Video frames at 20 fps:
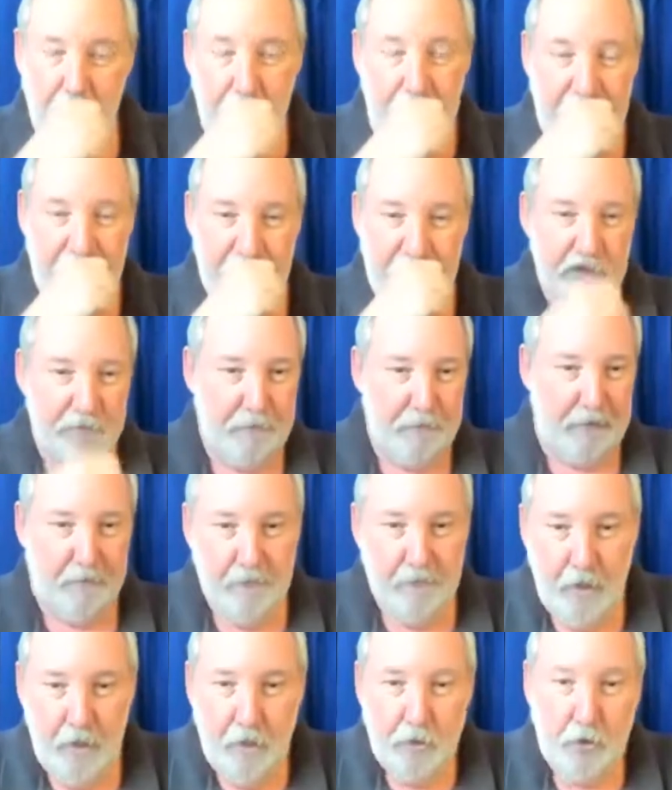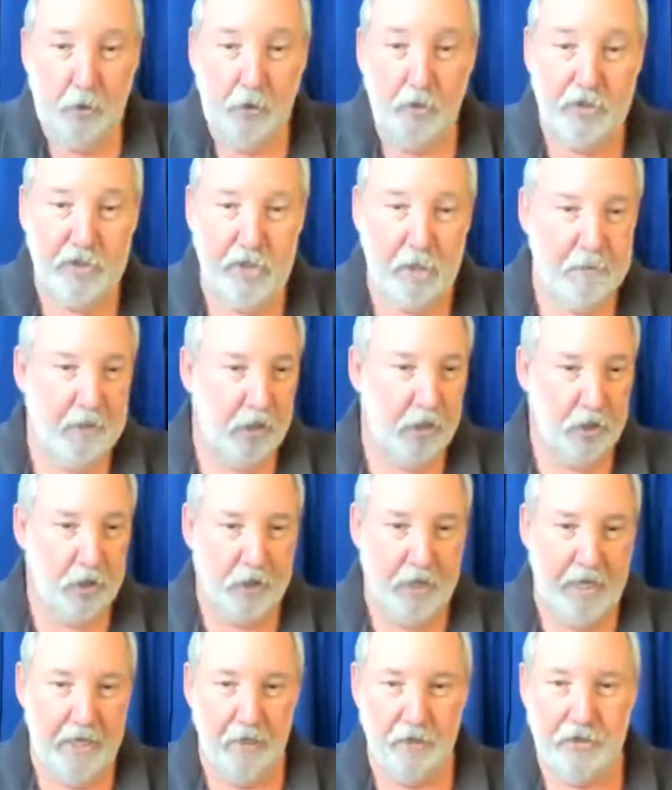excuse me, Total Seminars
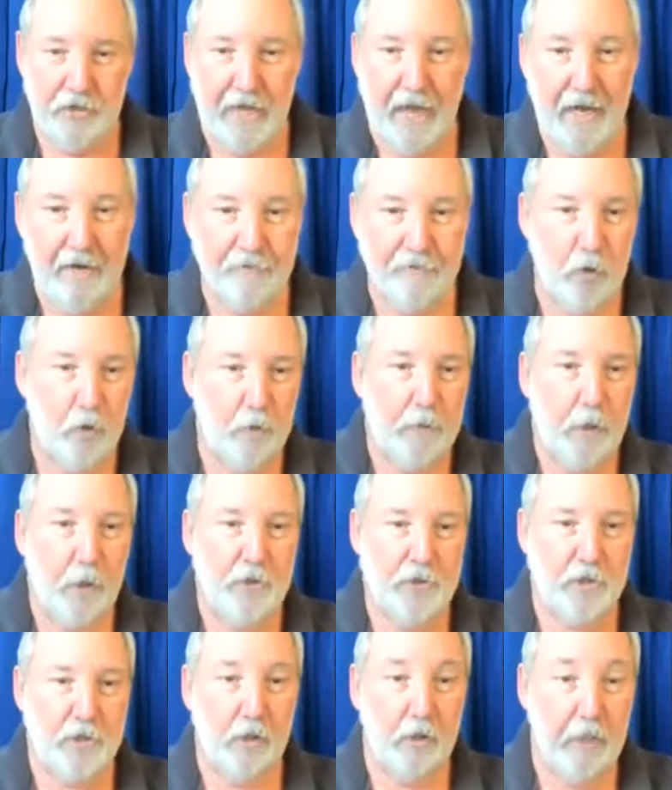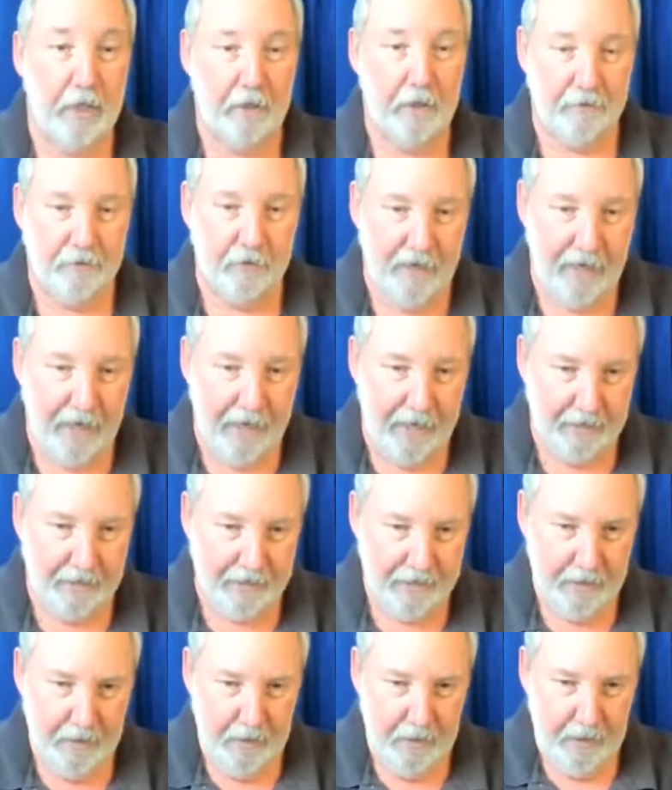channel. Scott, if you would post the link for that.
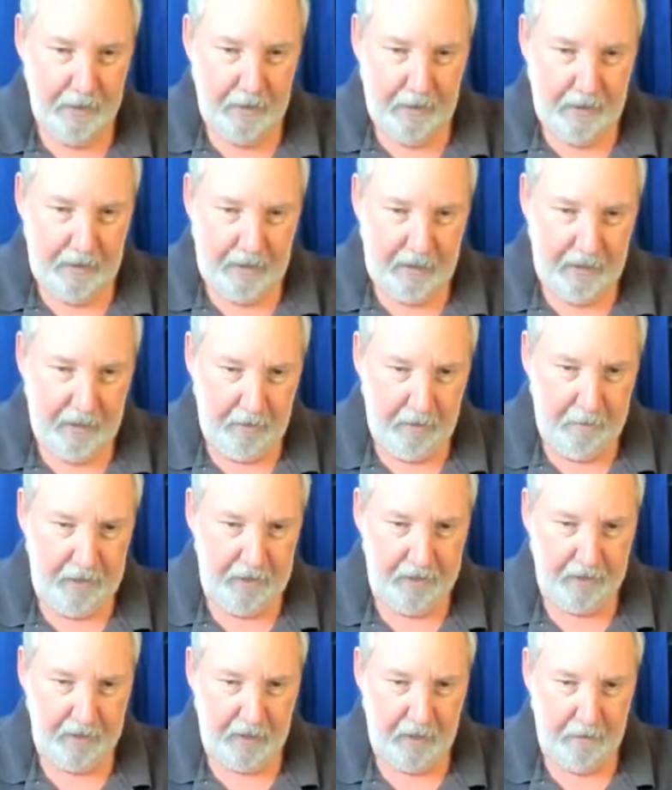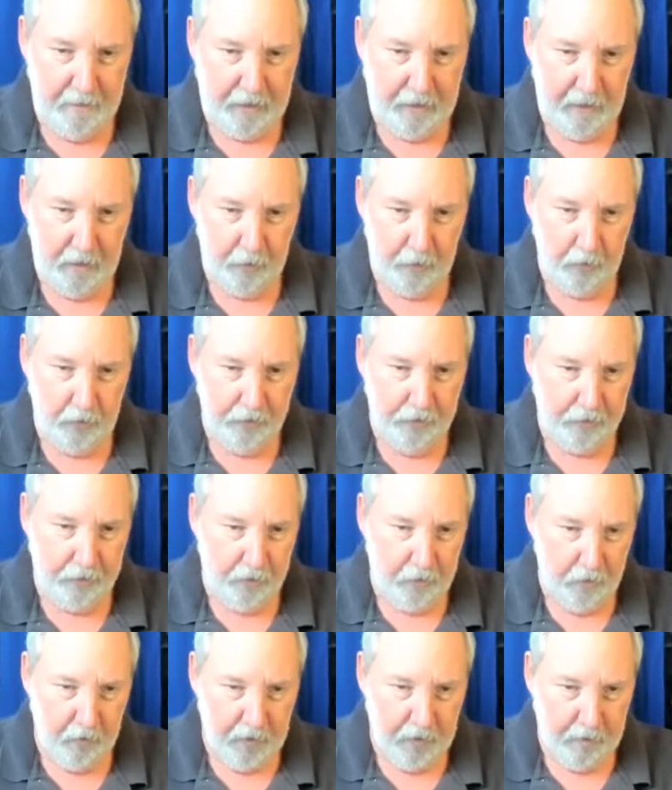And meantime, I will
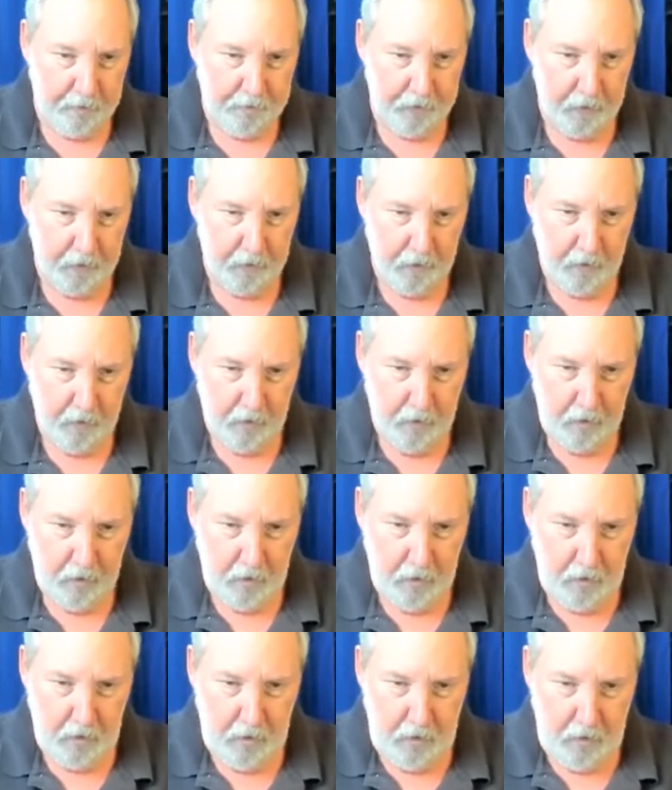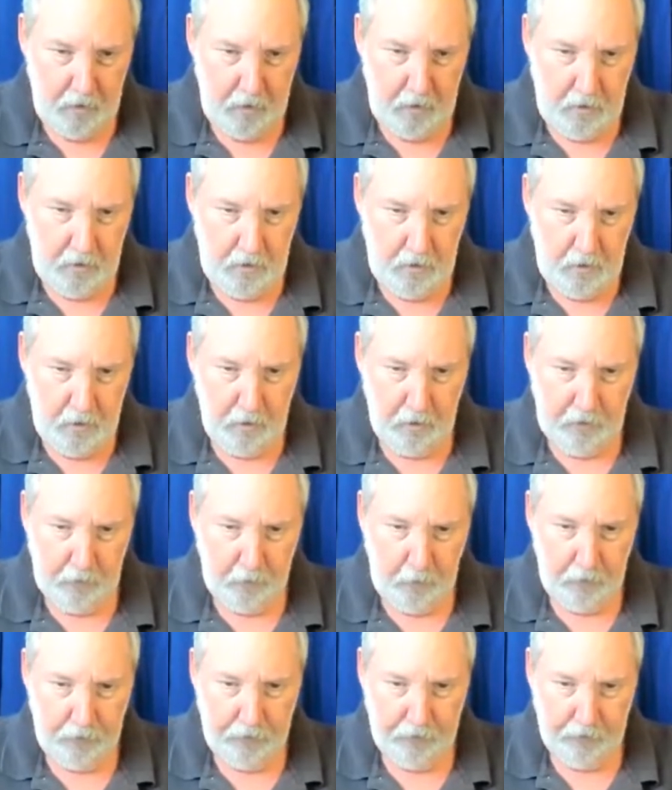throw up. No, I
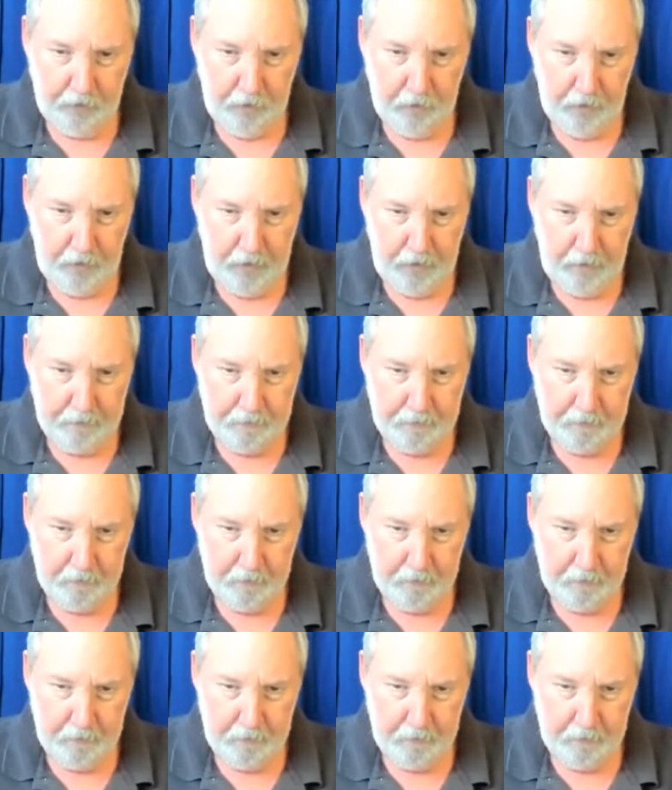won't throw up.